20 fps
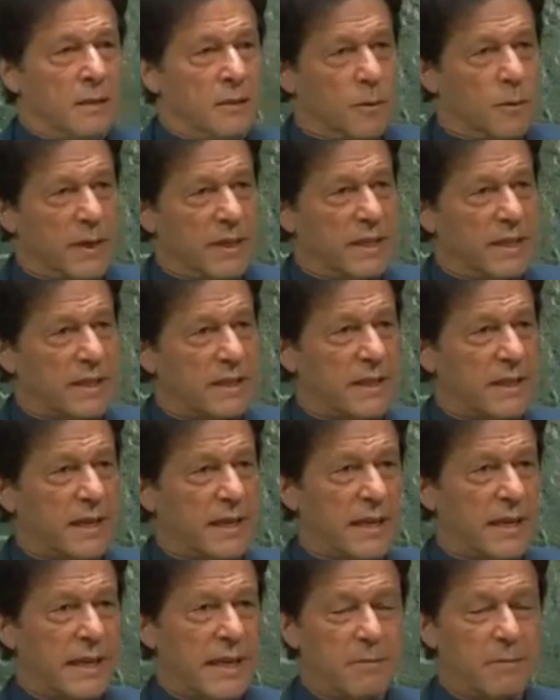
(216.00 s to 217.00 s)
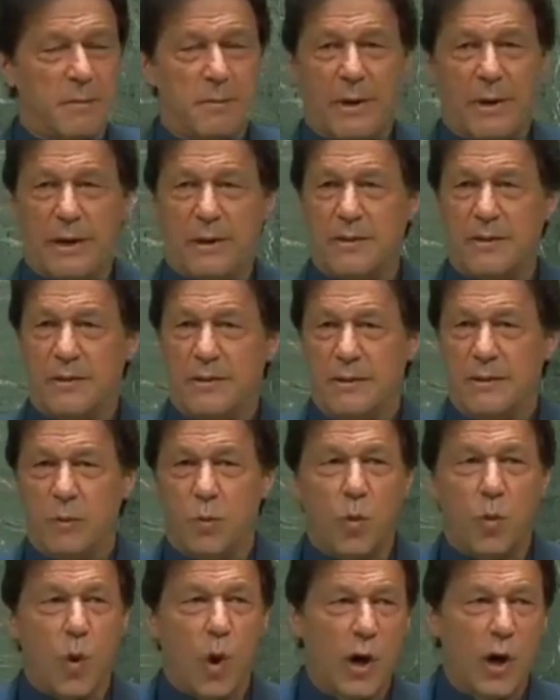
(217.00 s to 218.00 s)
when this thing came about
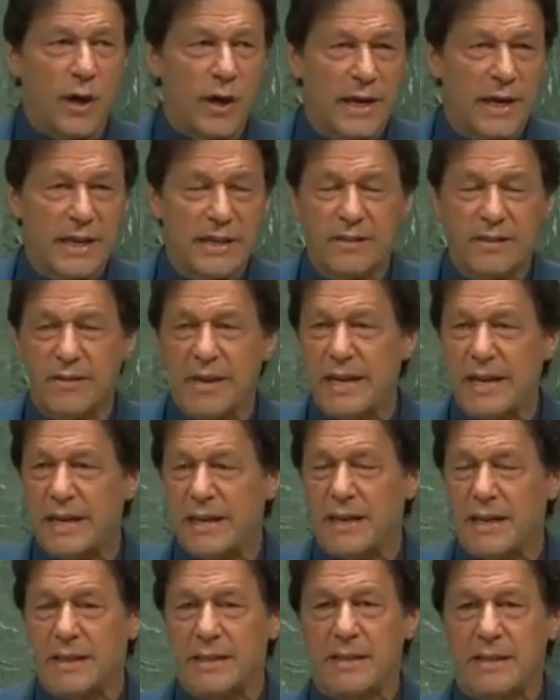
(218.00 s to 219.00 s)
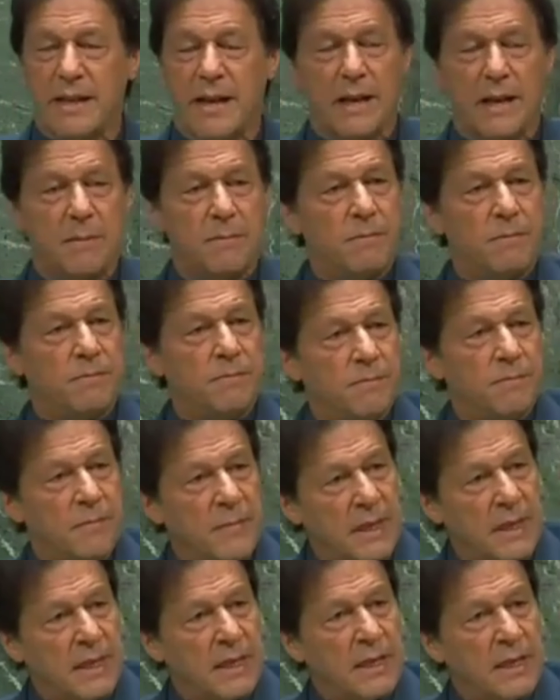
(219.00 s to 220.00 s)
war against radical Islam,
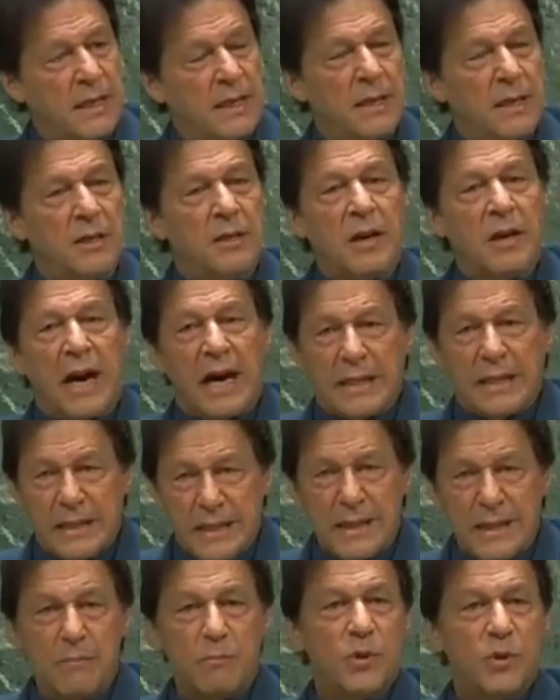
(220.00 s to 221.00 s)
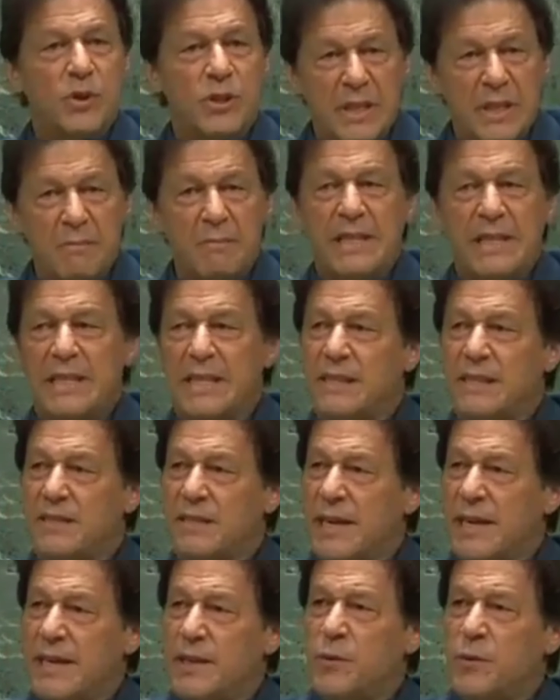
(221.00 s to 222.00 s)
rather than Muslim leaders
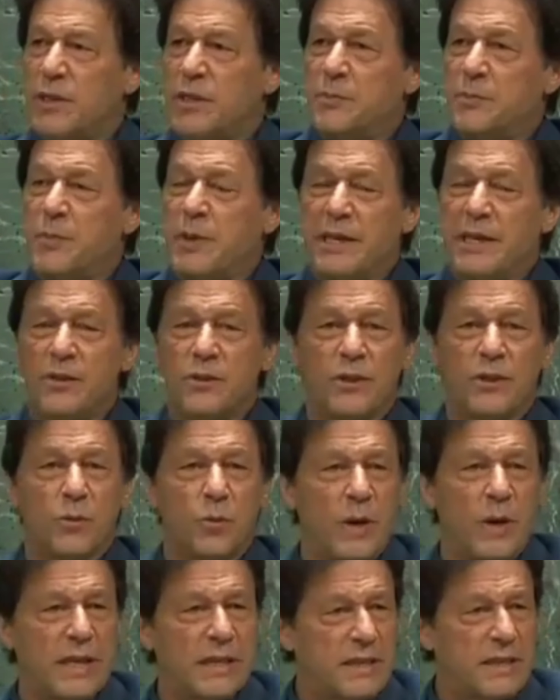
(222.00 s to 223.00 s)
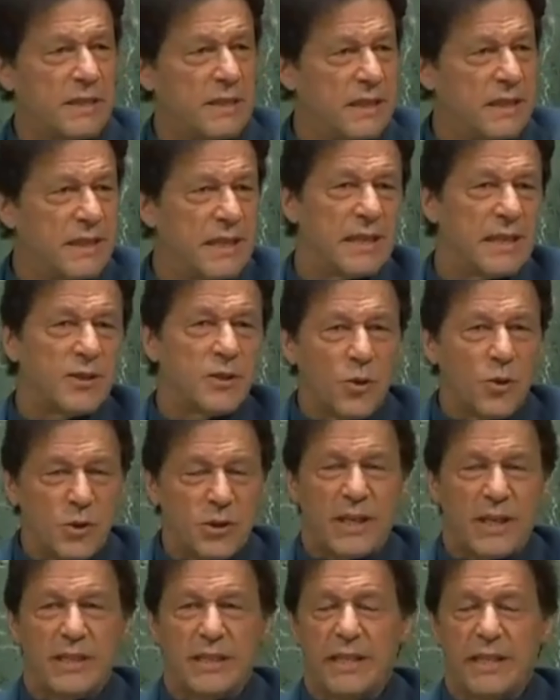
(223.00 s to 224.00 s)
trying to explain to the West that there is no
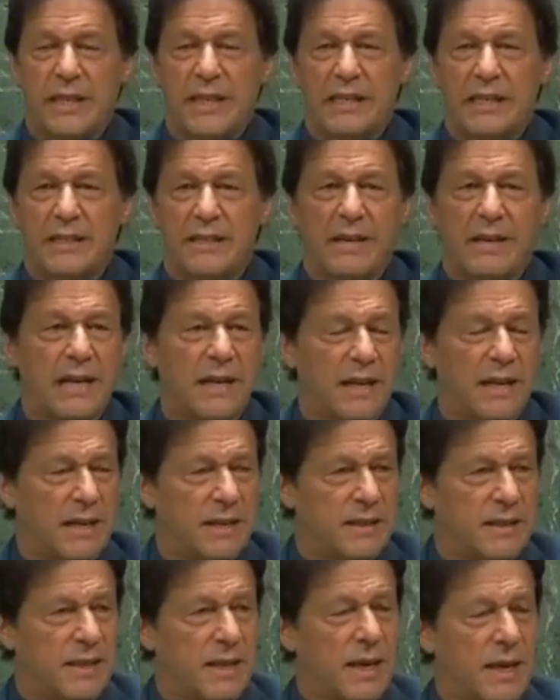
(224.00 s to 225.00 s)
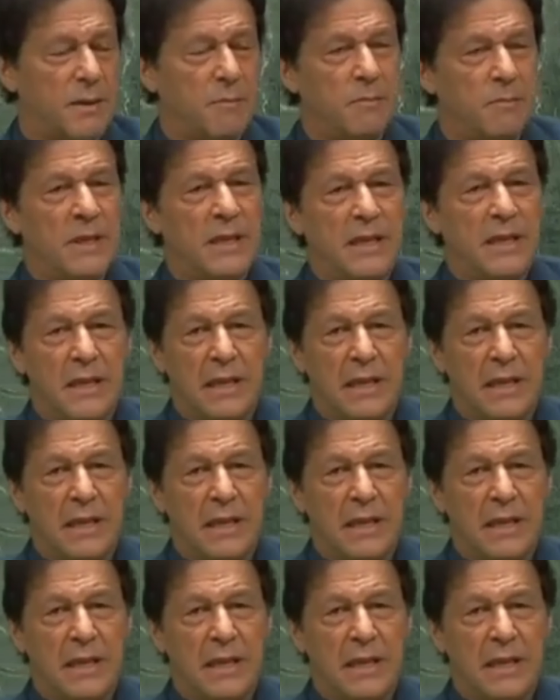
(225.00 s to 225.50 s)
such thing as radical Islam,